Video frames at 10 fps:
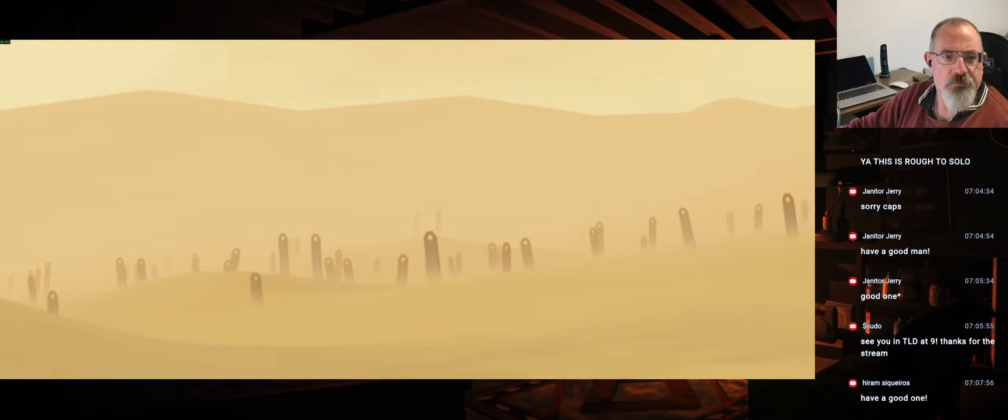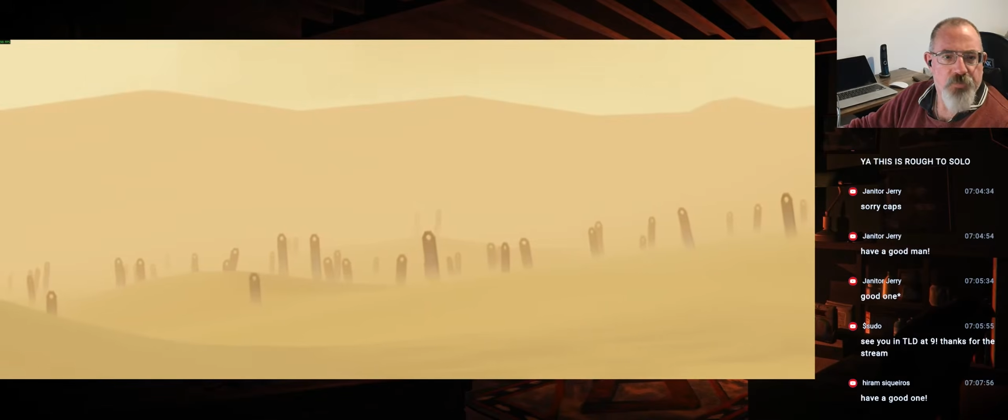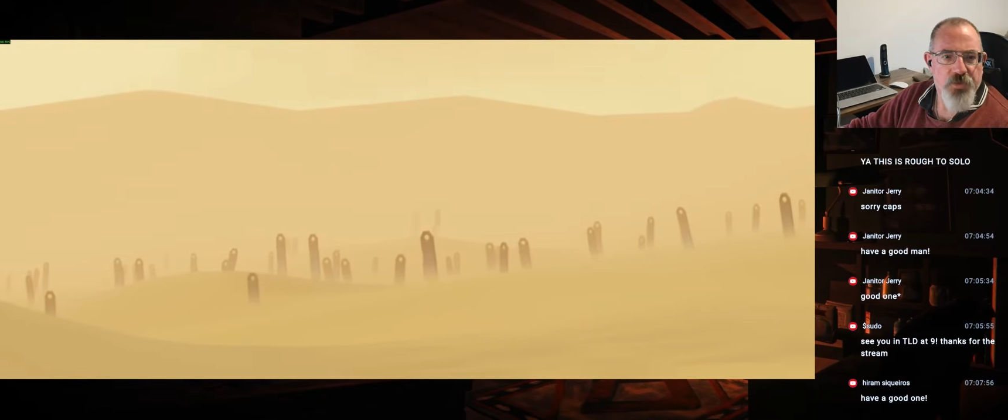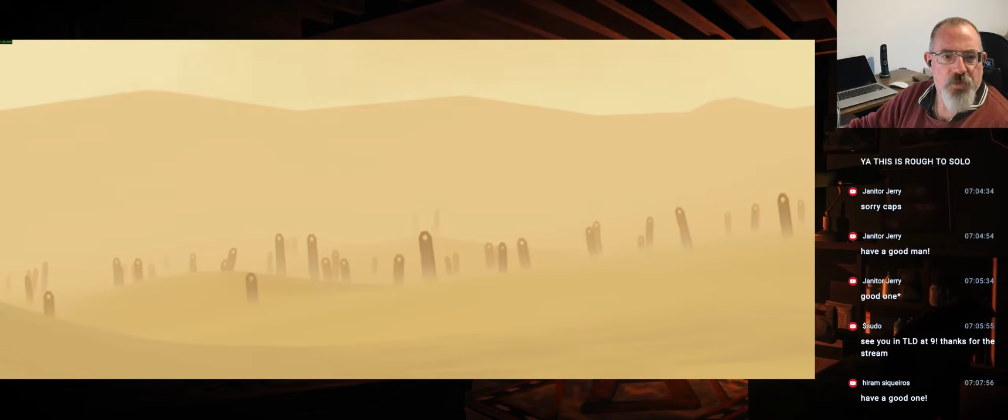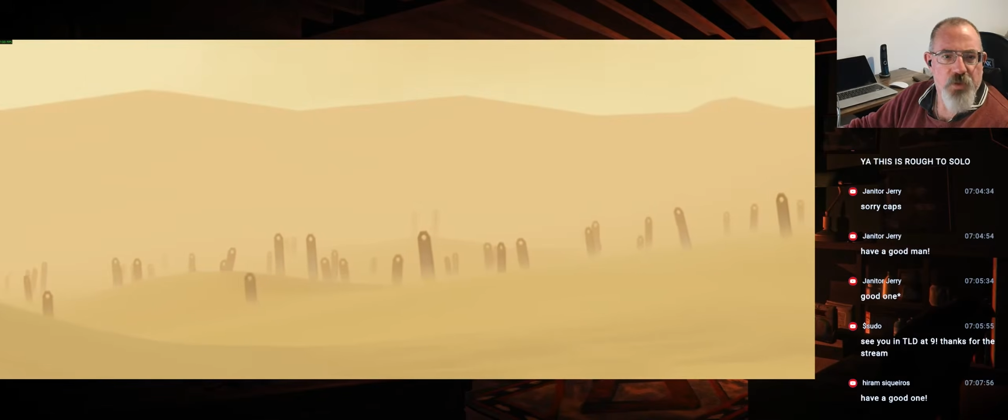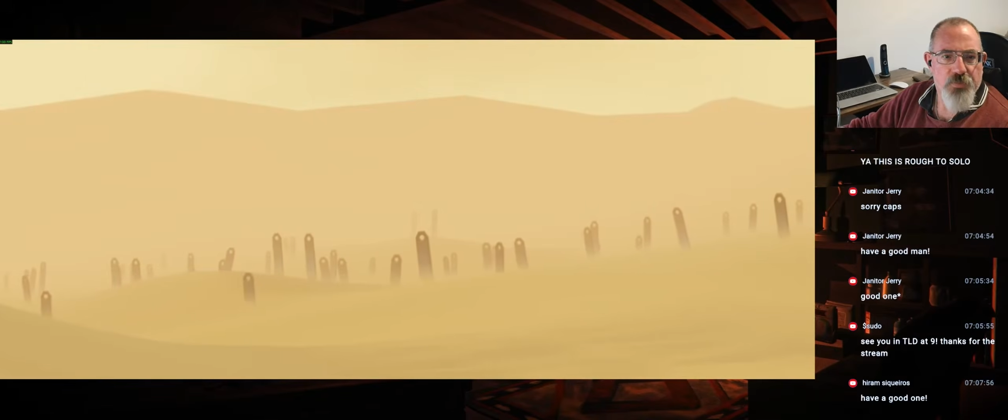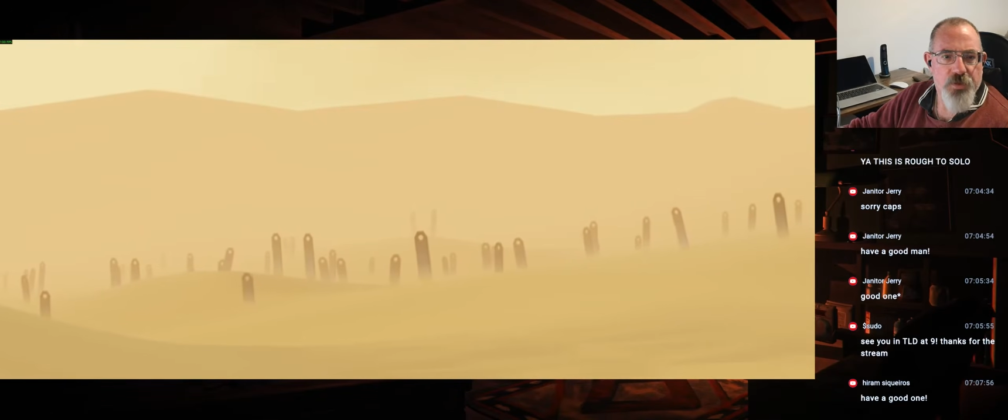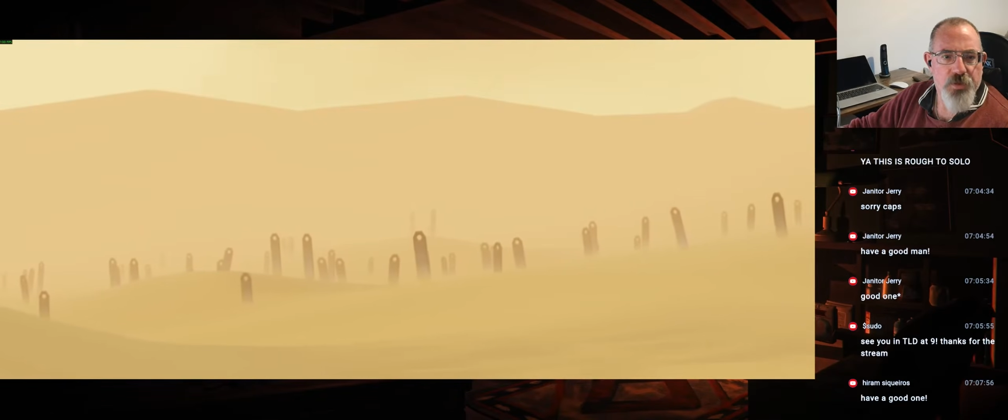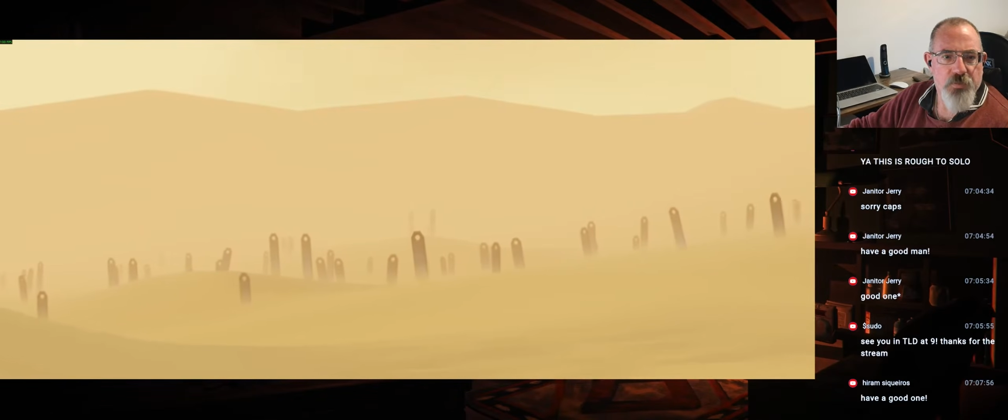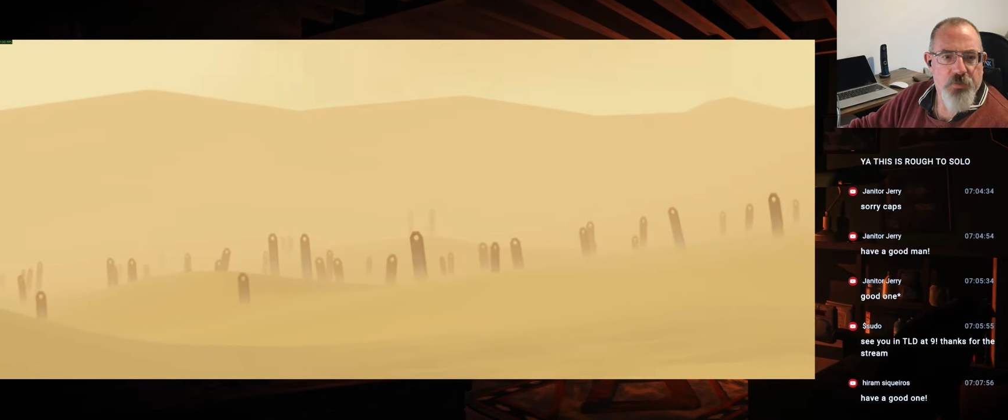So in
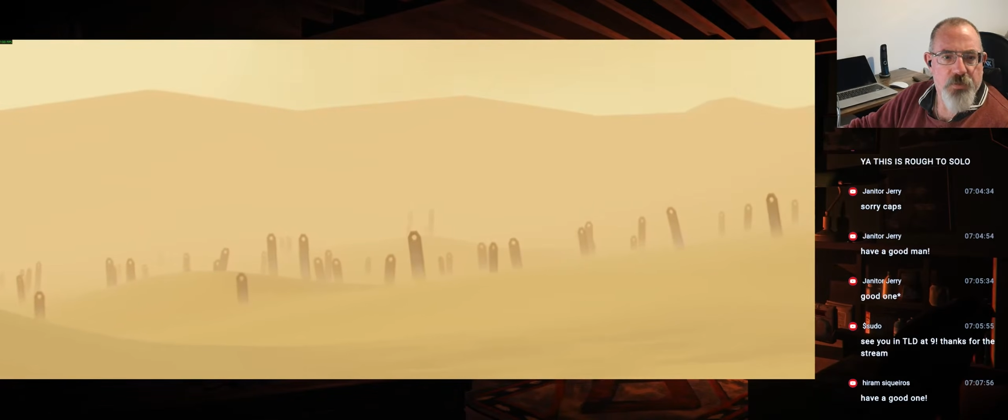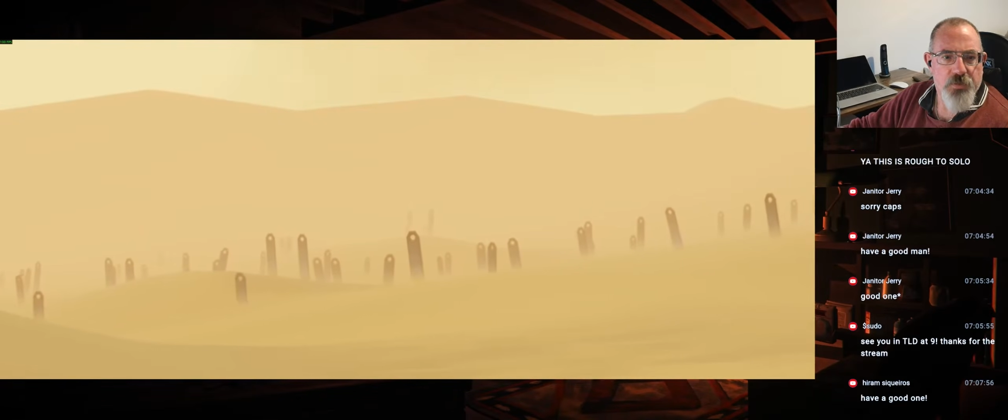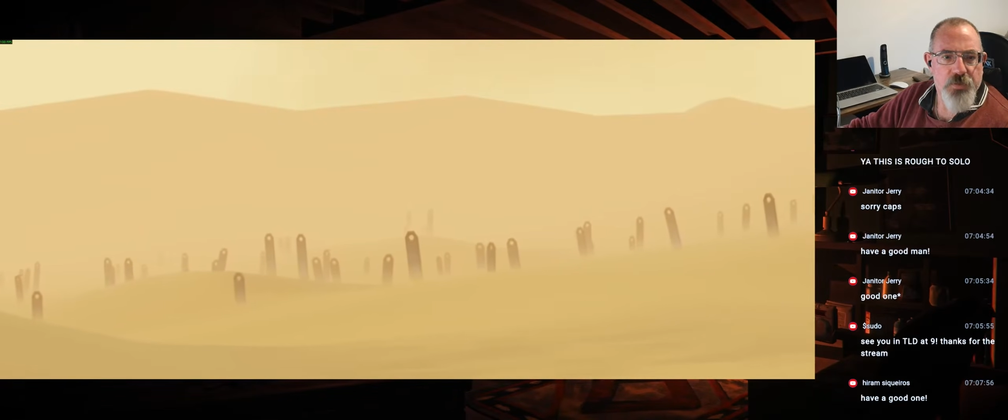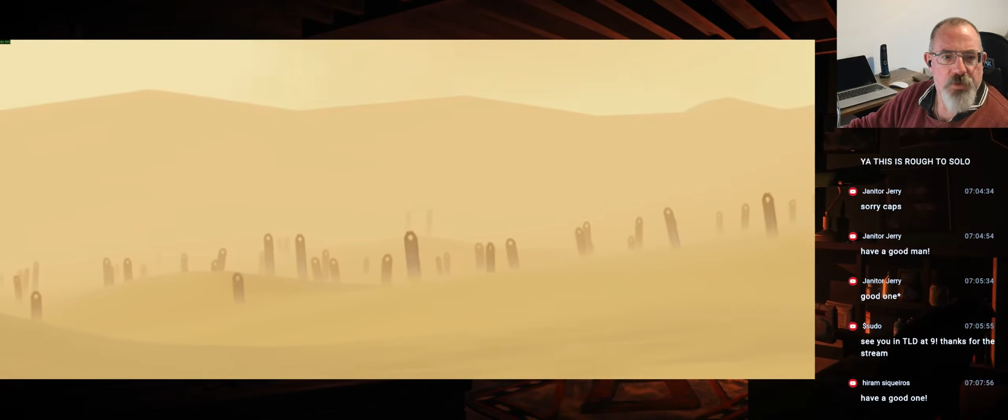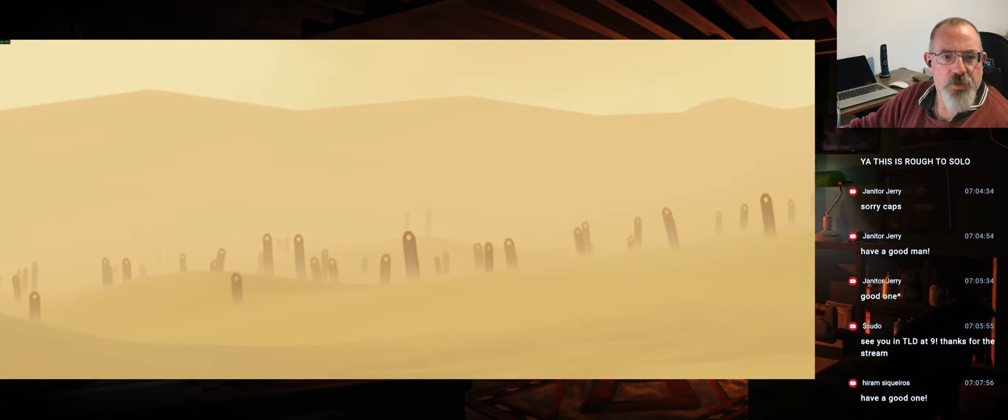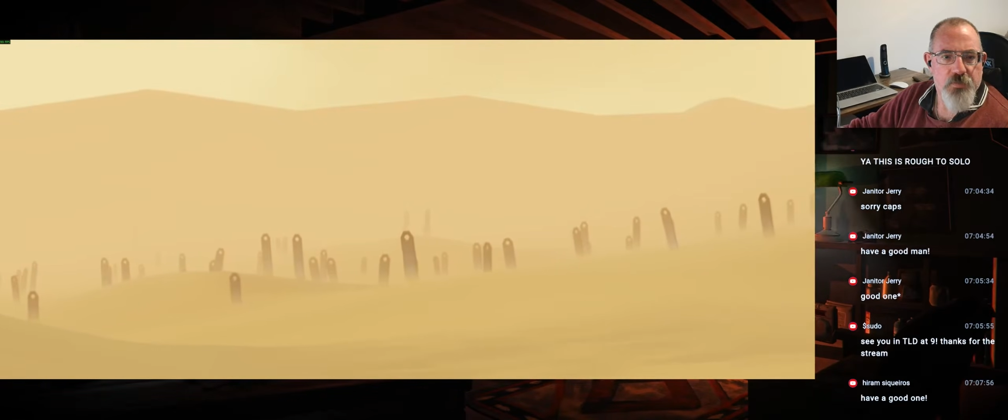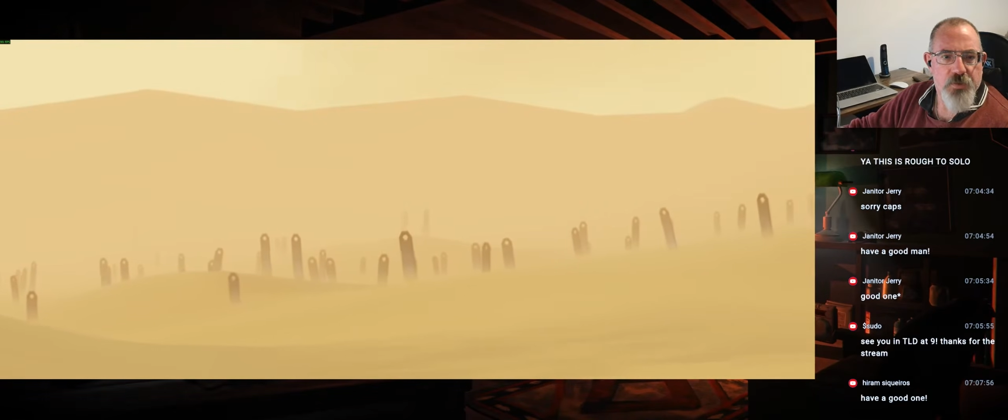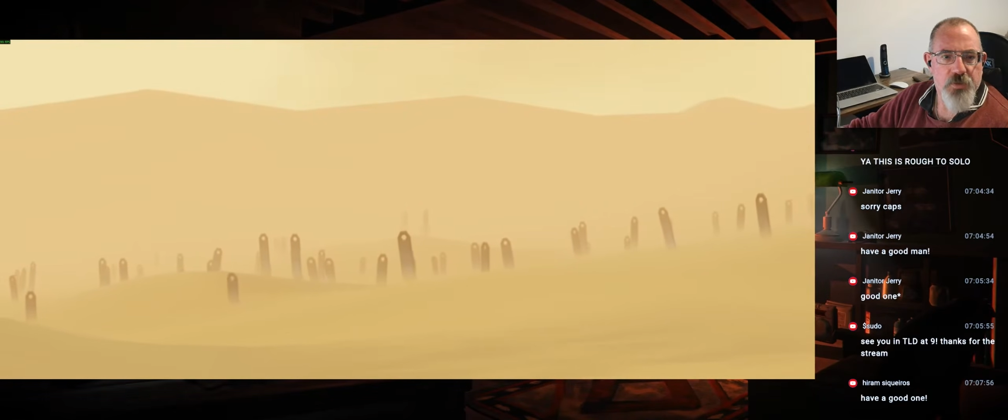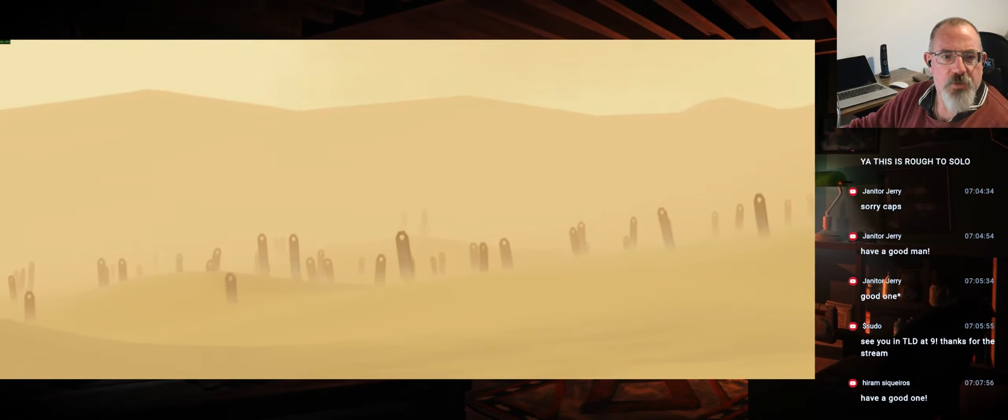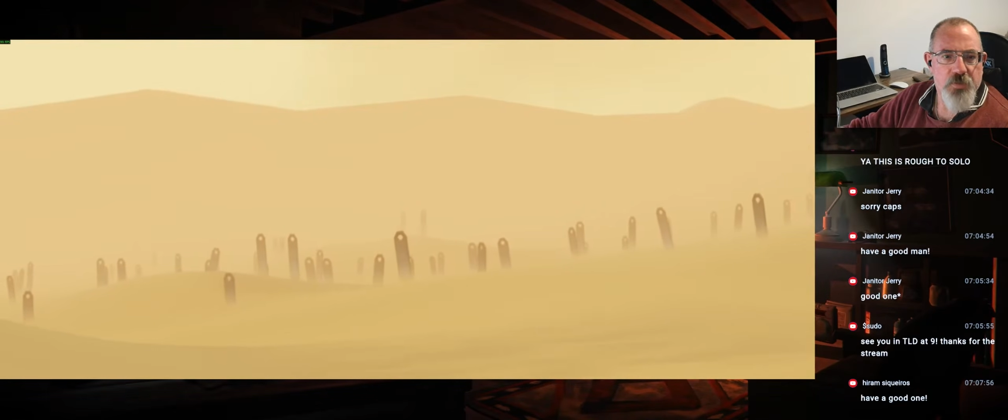principle, this is
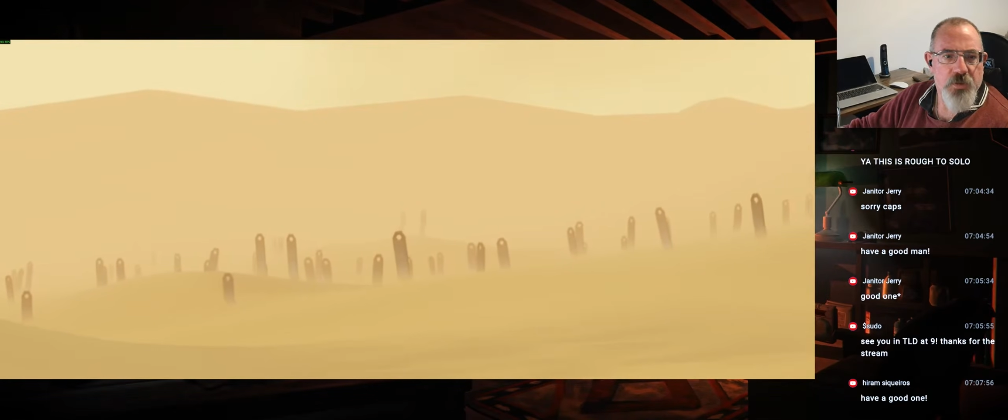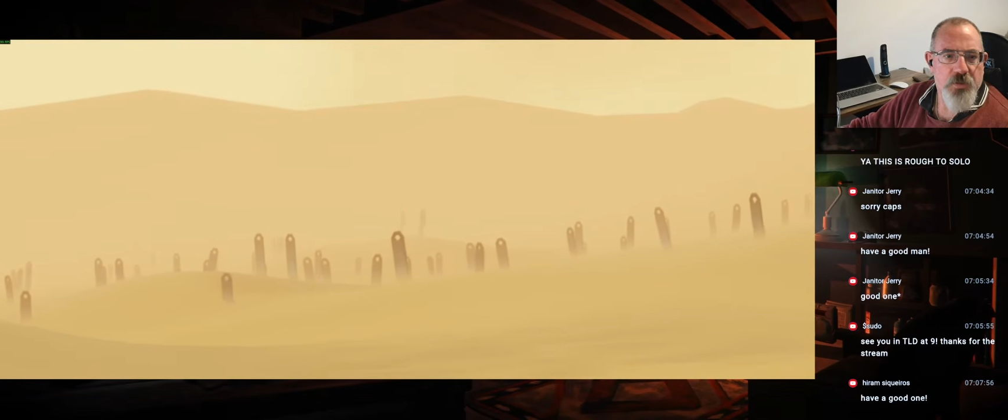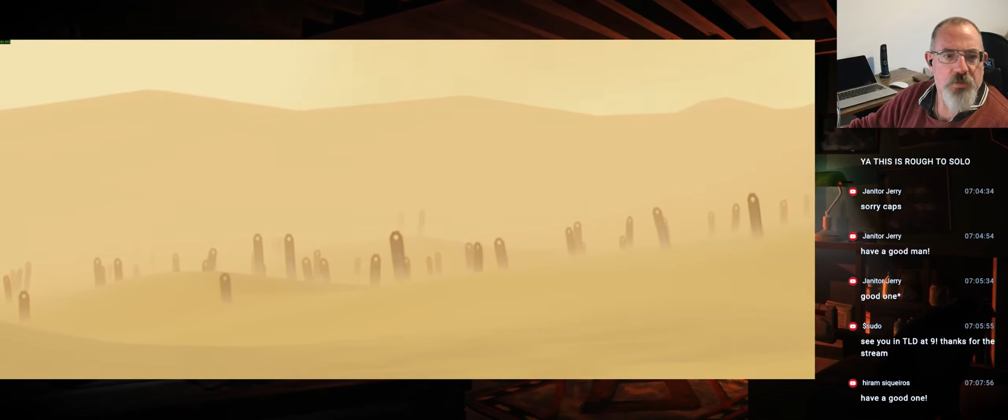supposed to be